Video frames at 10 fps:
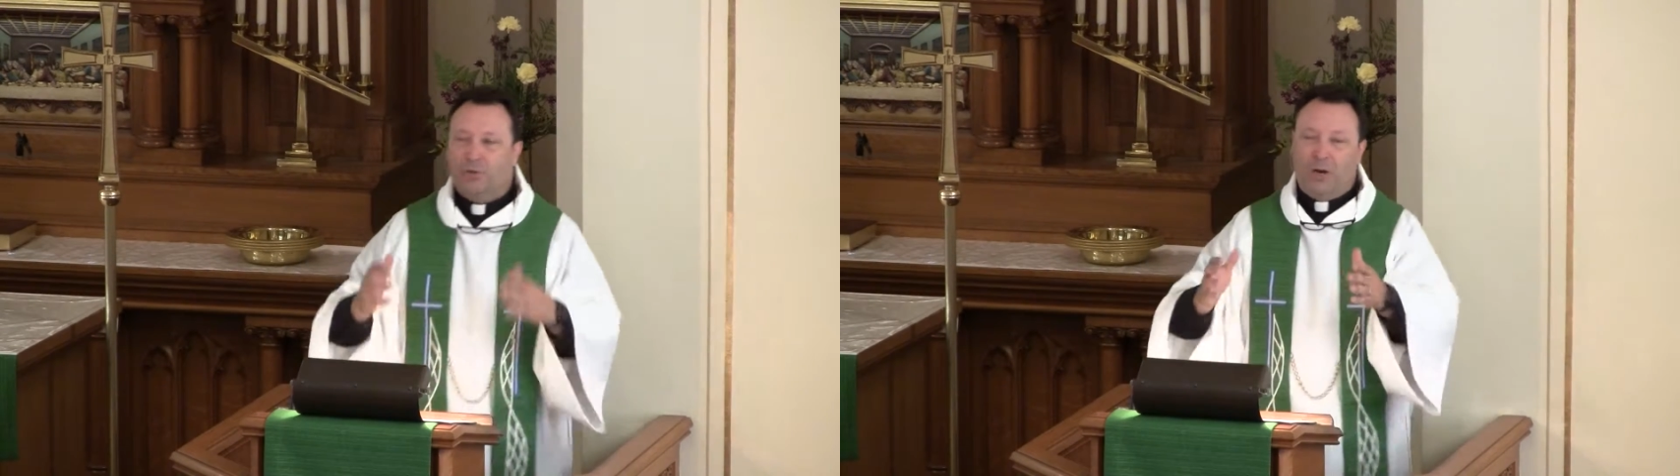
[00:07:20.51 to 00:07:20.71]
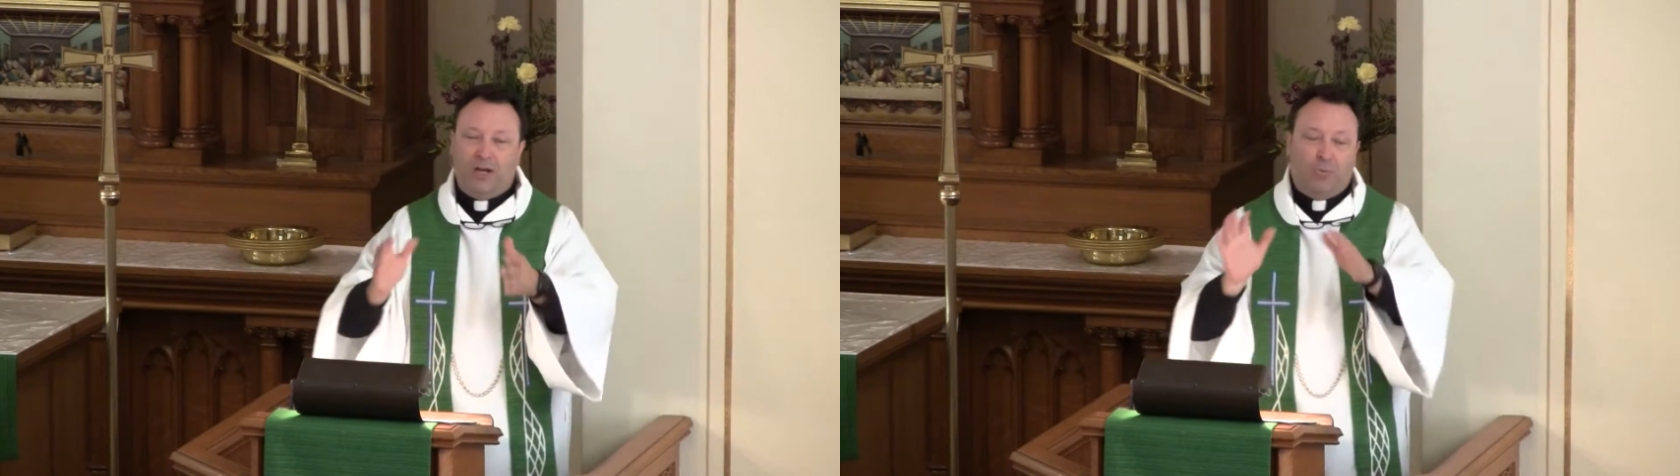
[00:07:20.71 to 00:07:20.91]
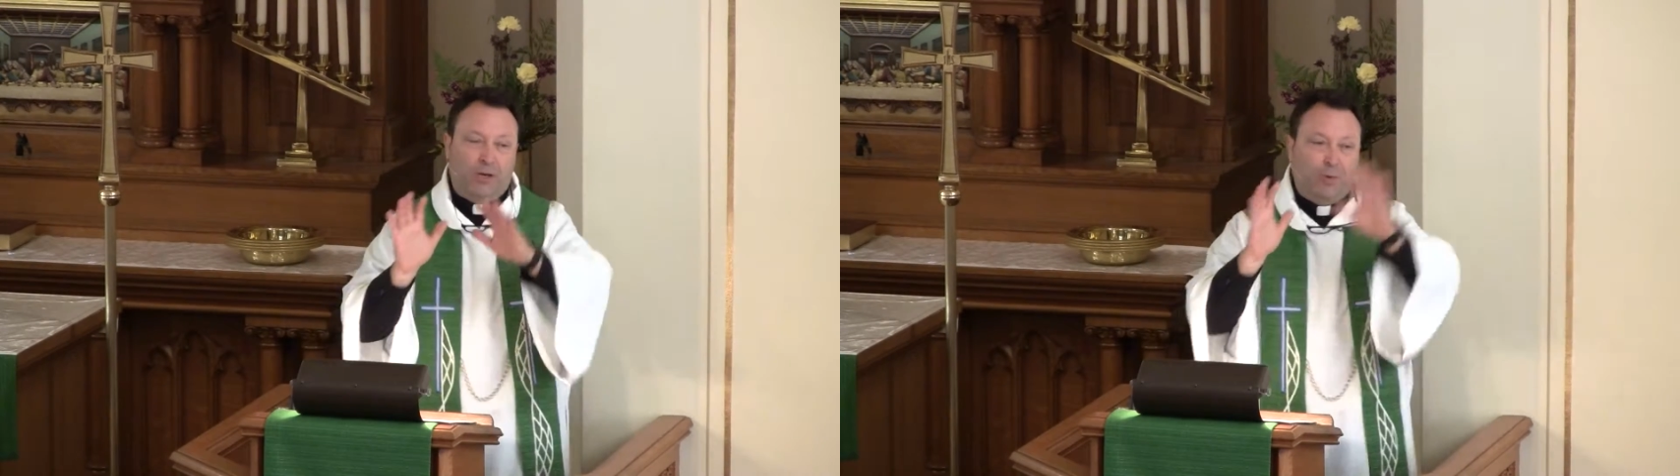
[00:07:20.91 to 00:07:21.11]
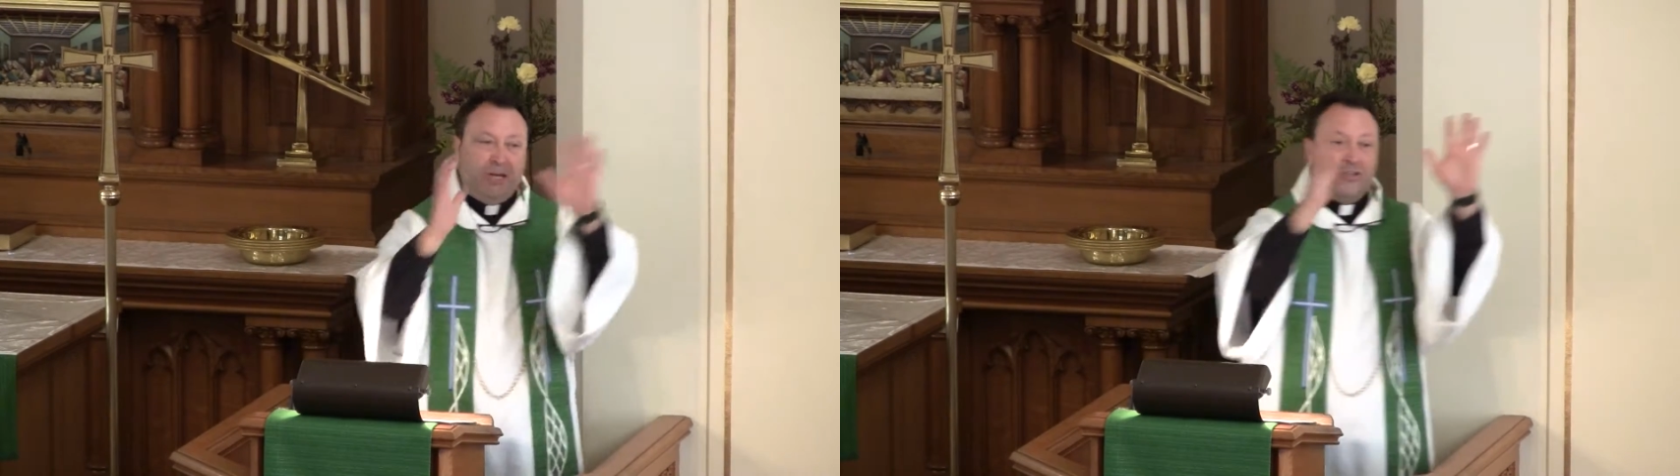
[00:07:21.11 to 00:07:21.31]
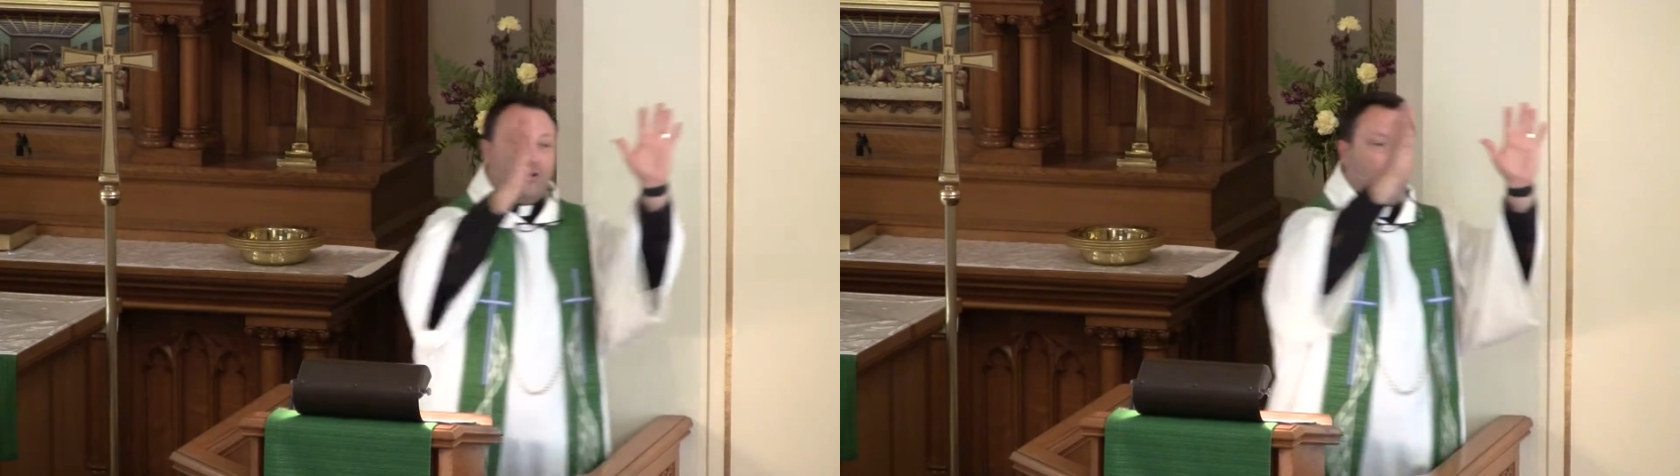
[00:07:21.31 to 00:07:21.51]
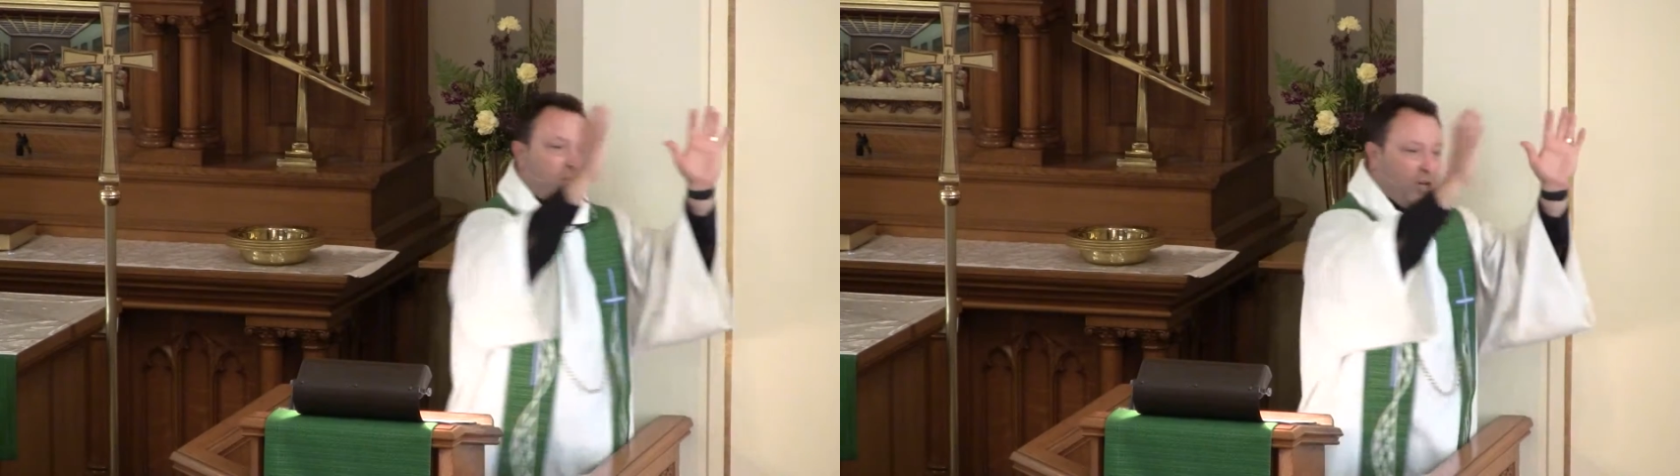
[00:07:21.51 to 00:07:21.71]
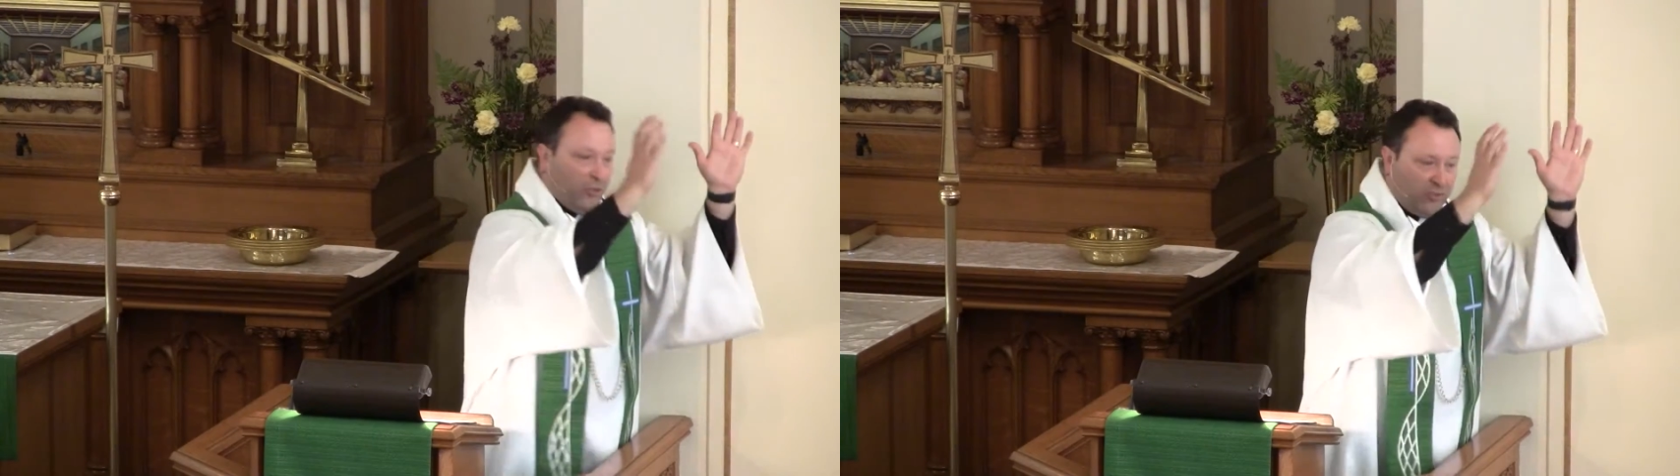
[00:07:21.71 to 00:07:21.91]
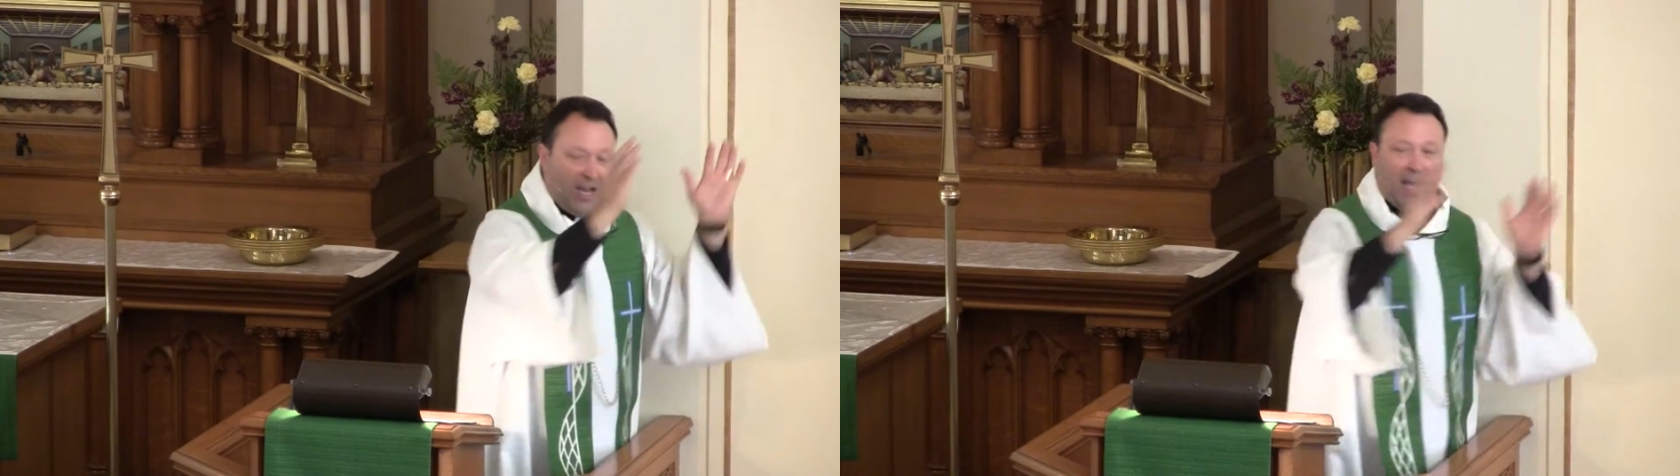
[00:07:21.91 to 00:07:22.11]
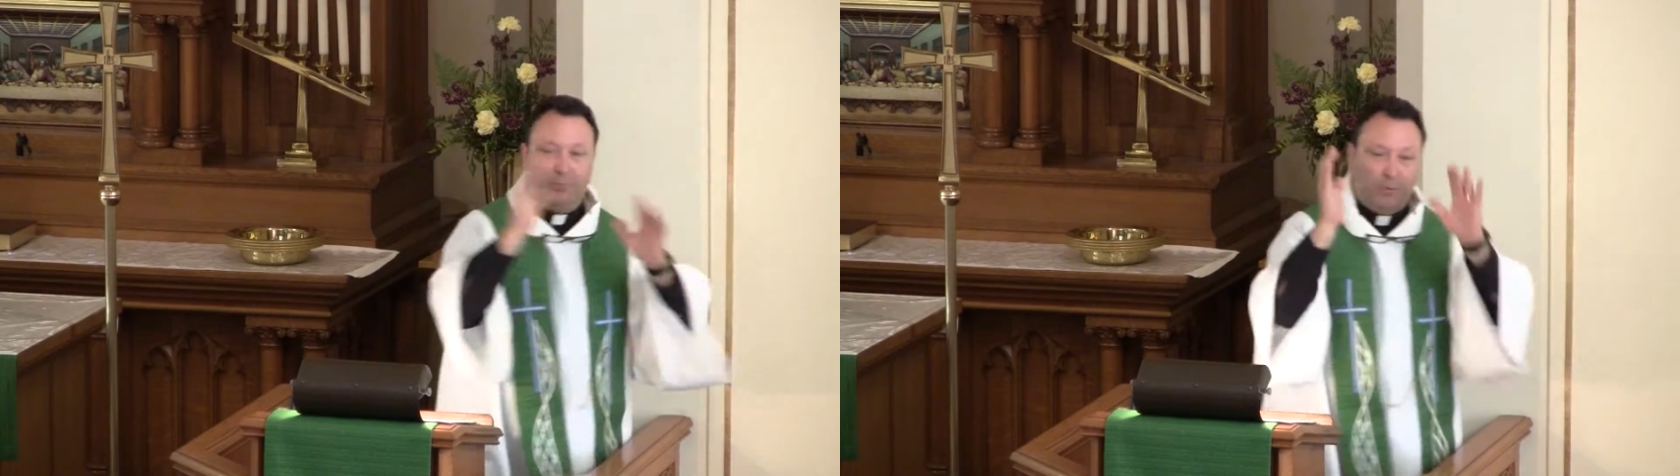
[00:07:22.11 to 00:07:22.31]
when we turn aside,